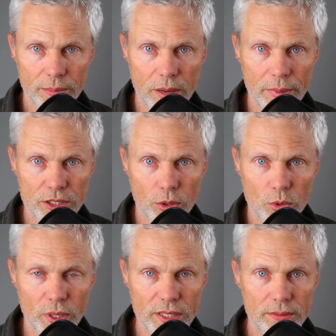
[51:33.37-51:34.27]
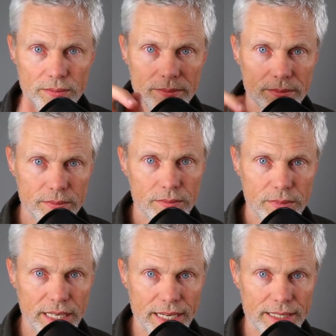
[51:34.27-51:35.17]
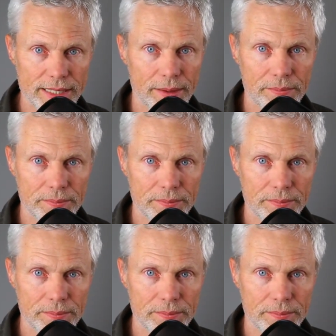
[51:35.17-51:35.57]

Commit, don't quit. See you next time.